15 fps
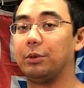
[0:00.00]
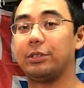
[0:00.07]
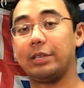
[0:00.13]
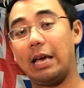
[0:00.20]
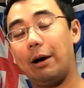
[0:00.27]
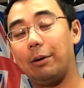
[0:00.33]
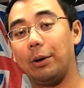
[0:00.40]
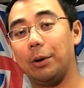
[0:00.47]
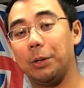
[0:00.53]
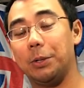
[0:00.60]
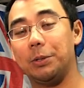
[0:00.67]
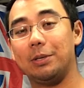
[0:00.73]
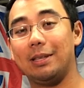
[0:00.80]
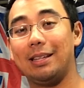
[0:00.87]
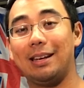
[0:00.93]
We'll see how it
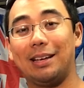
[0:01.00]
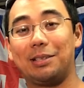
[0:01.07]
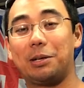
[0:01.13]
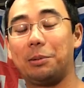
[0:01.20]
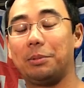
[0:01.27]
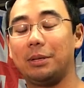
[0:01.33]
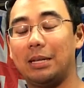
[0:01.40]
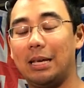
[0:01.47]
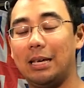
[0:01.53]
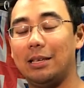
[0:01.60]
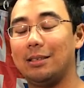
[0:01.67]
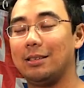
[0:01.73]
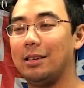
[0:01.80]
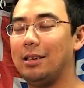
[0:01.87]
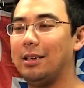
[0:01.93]
goes in the next couple of
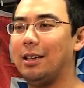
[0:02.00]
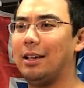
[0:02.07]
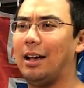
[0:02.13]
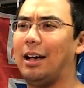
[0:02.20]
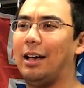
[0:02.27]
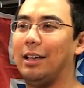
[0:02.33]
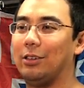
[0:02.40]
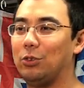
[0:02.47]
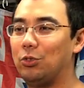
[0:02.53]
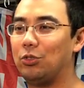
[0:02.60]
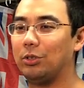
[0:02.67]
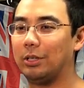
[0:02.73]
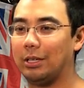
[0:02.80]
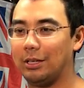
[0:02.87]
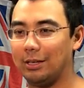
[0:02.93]
days.
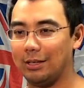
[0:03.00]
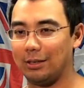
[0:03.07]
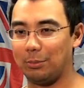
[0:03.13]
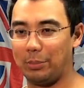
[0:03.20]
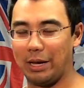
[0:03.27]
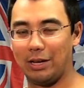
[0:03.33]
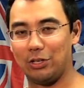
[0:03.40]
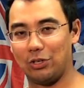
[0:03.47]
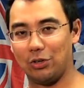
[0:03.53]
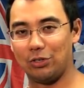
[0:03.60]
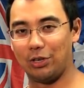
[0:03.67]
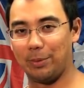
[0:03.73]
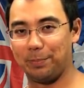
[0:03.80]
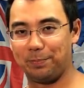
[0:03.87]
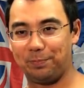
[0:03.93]
Usually the pain
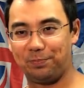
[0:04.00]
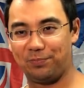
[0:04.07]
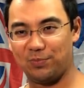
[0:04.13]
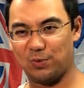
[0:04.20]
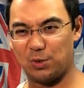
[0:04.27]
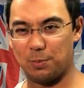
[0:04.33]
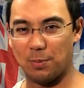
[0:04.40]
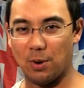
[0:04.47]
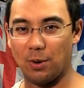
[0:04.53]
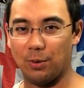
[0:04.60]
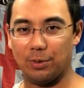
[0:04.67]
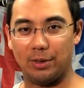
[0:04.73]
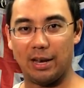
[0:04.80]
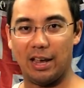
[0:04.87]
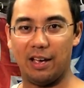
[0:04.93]
shows up tomorrow
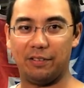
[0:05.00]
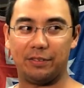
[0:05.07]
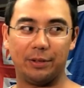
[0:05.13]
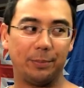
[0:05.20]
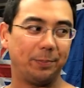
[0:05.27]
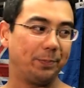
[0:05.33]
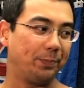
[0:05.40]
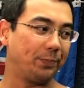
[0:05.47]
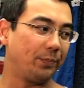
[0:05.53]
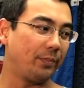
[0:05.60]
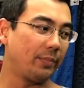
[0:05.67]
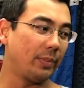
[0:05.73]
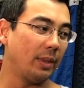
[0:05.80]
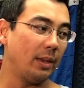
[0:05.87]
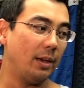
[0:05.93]
or the day after.
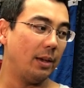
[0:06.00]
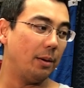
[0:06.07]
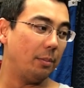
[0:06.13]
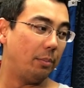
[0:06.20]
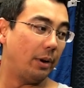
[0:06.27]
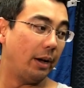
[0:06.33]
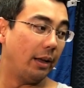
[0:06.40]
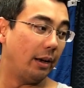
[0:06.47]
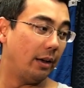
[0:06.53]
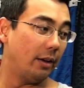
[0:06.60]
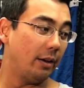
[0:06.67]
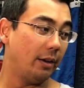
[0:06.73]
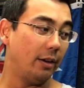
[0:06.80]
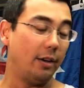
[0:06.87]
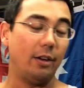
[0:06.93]
But
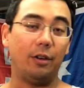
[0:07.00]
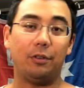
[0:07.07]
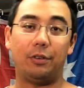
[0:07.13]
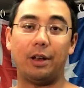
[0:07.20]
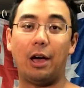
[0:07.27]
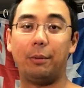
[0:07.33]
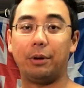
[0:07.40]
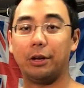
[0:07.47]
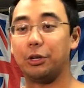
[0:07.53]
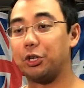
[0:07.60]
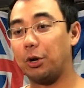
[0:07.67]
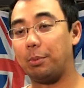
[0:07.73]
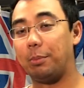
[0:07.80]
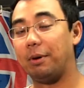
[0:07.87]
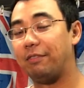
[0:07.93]
for now, we're going to
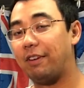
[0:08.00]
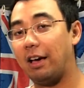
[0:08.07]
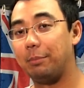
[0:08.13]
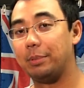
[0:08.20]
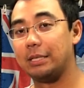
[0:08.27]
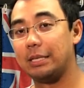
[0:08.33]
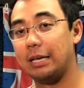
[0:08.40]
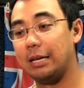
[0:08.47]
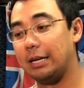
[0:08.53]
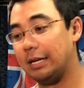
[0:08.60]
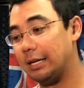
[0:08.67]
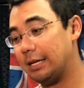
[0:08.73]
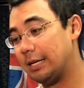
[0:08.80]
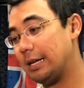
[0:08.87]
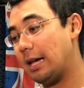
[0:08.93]
drop it by 5%
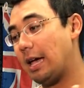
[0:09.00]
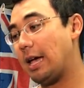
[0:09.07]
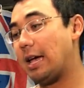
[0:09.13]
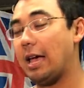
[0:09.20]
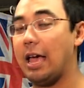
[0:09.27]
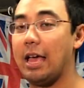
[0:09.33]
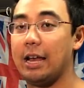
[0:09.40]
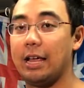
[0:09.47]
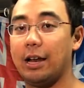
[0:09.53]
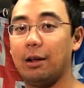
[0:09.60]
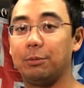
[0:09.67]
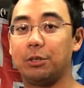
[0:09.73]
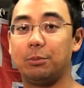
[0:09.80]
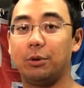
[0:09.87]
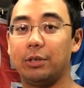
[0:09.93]
and hit
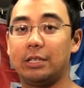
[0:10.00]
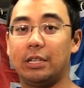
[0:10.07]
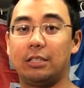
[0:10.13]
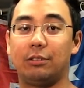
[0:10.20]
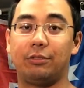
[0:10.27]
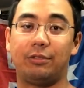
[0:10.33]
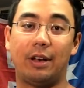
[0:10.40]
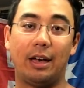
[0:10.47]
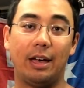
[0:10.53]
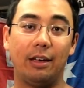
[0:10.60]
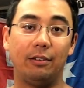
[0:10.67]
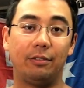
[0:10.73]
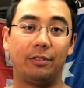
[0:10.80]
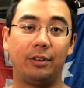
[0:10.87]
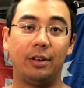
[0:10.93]
up some more sets of
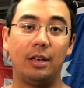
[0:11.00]
5.